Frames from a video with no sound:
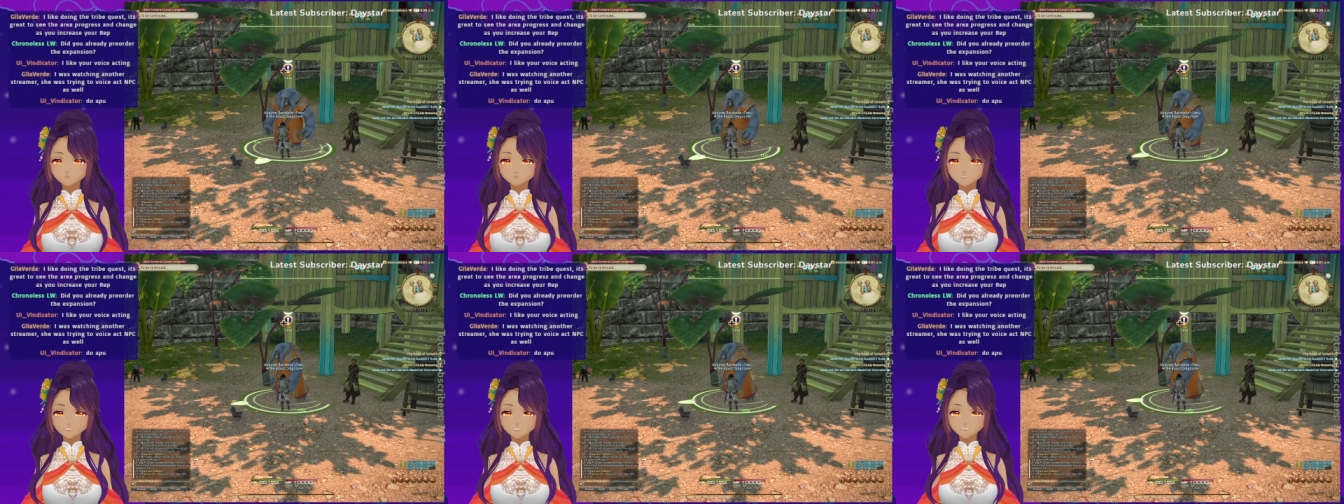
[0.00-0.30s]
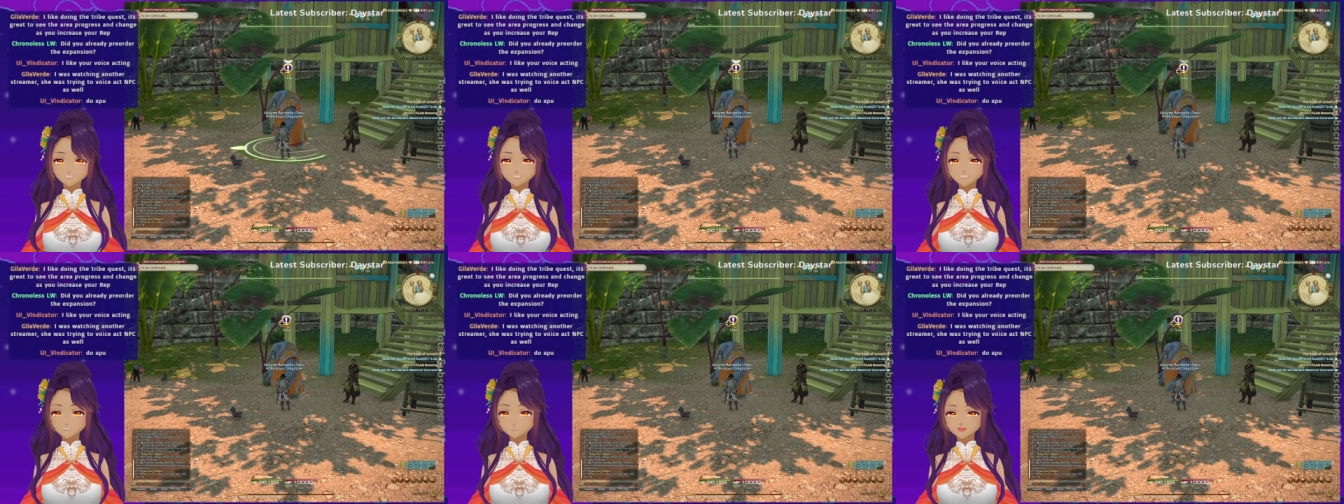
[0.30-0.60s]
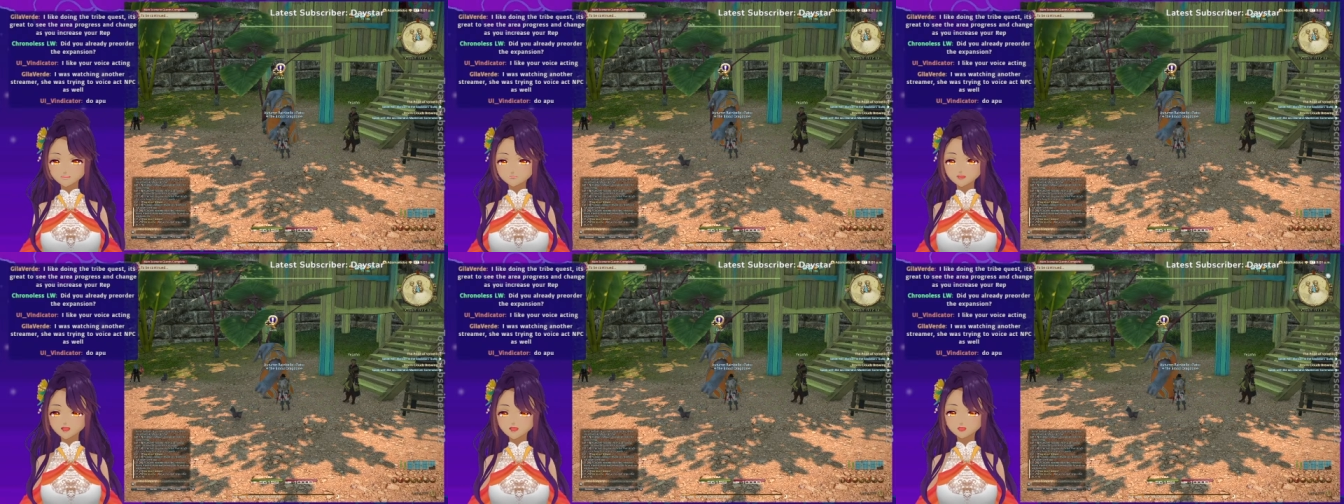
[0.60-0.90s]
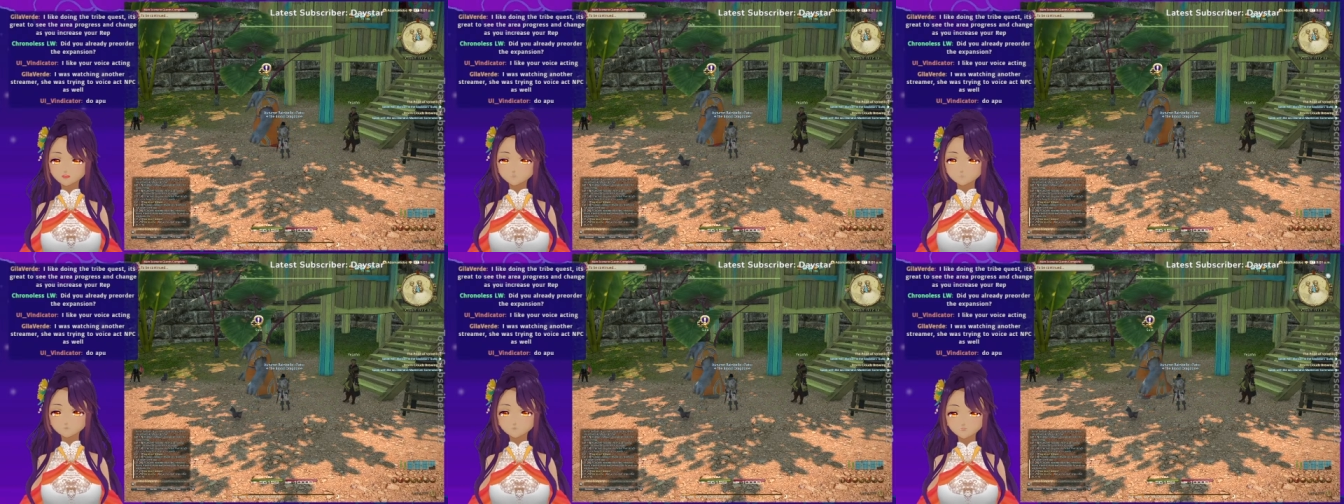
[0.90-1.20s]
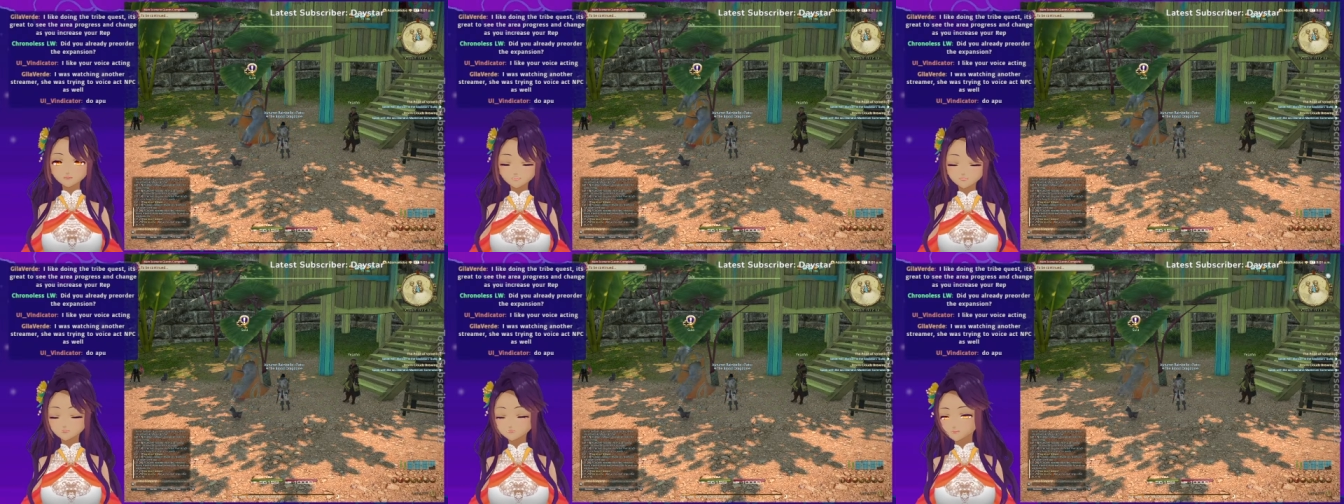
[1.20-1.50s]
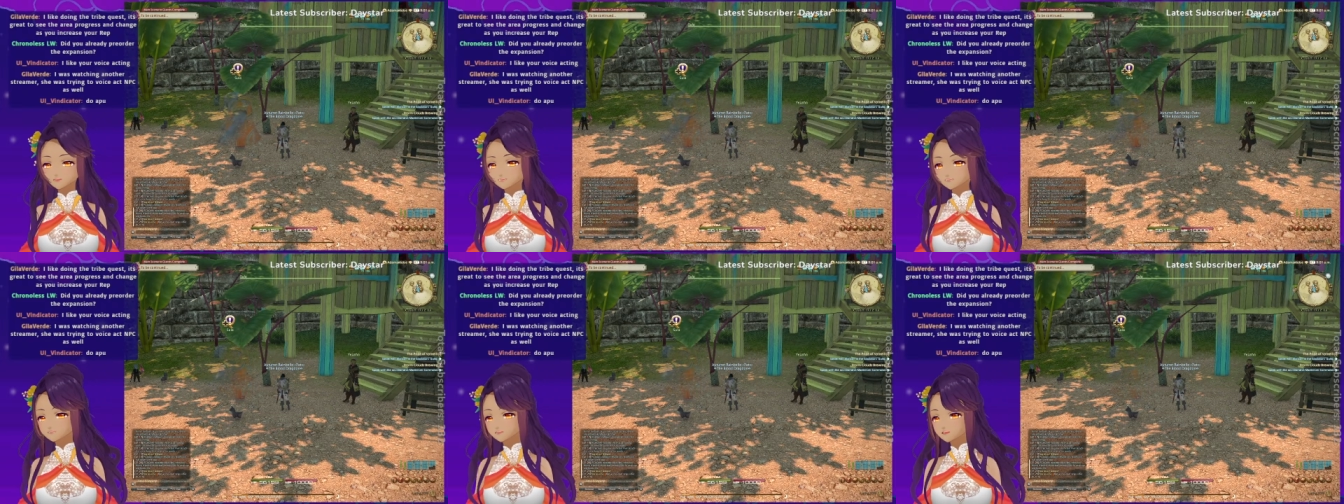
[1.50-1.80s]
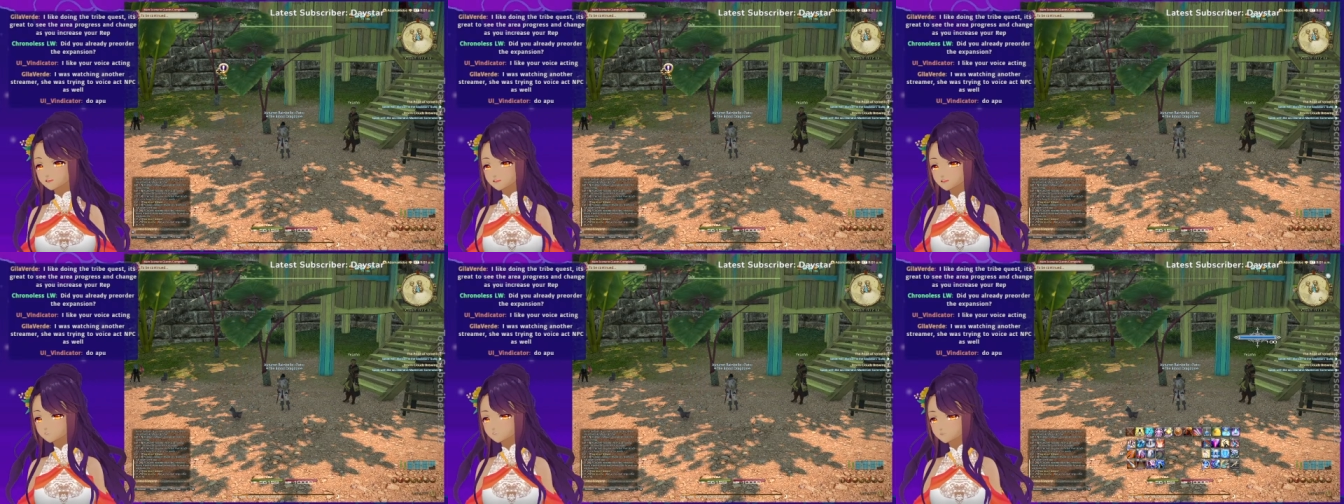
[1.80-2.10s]
Alright, well, I'm prepared
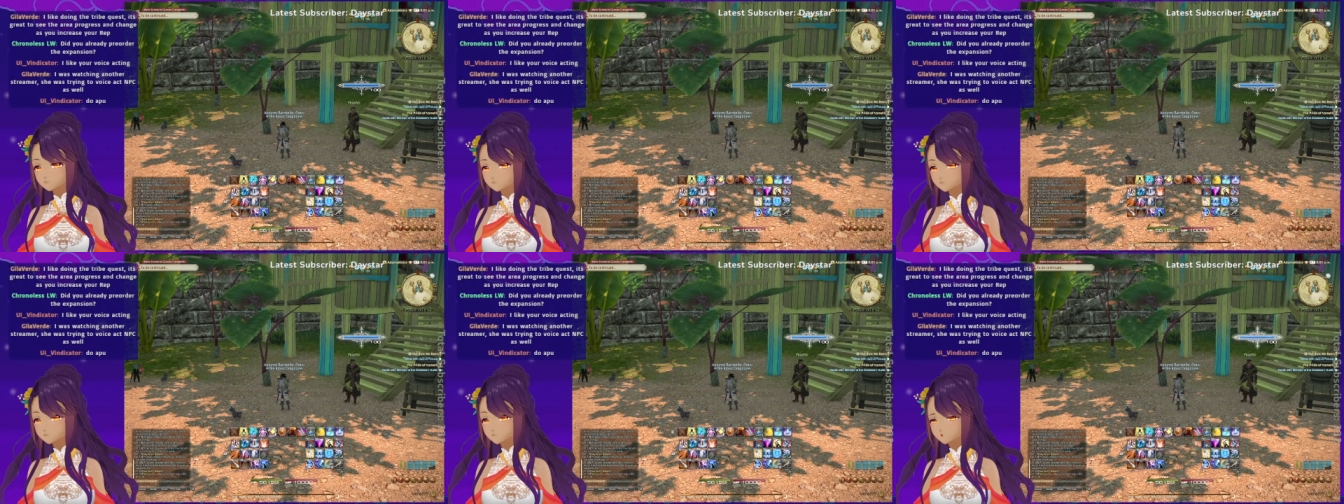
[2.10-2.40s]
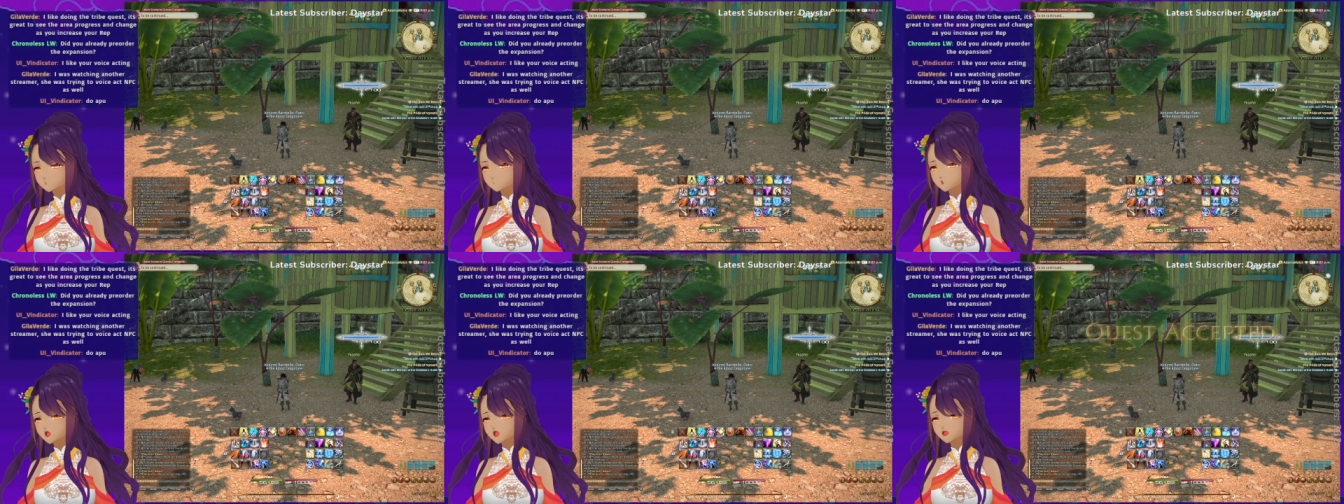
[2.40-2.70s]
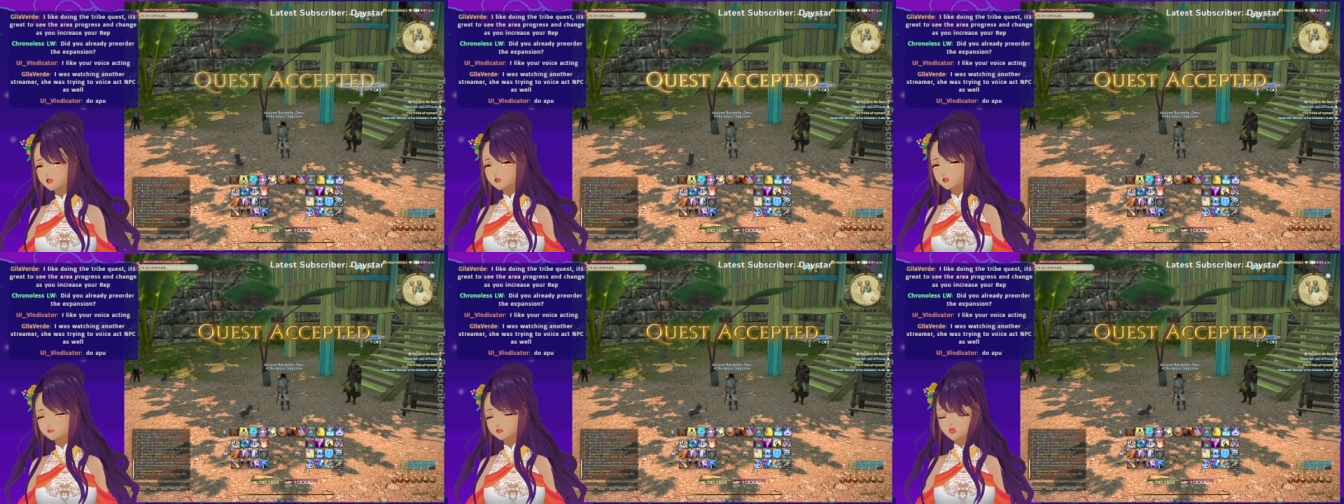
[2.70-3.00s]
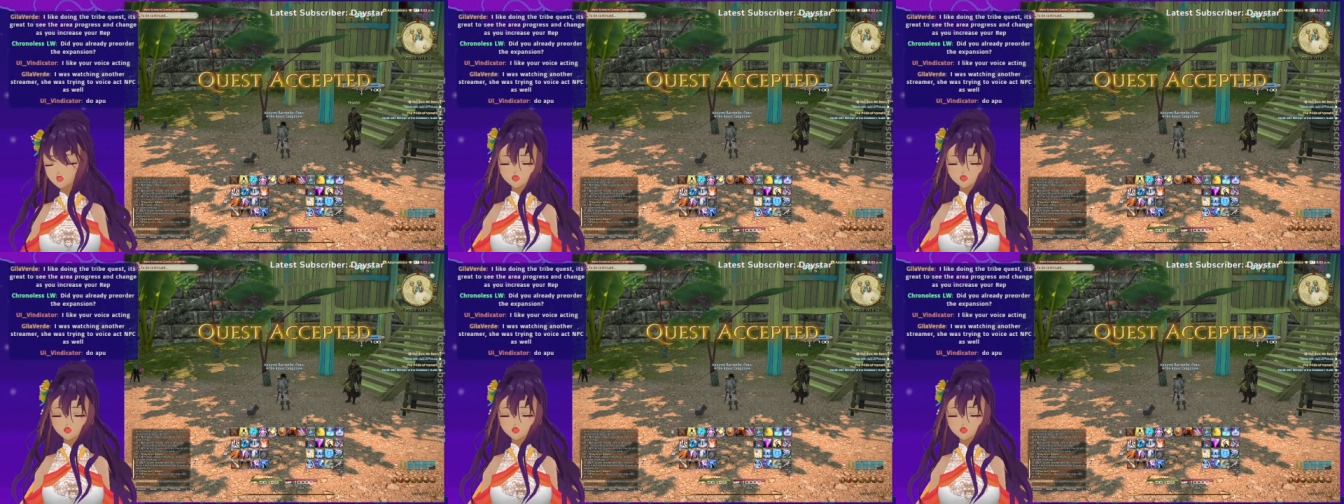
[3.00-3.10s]
whenever. Do Apu? No,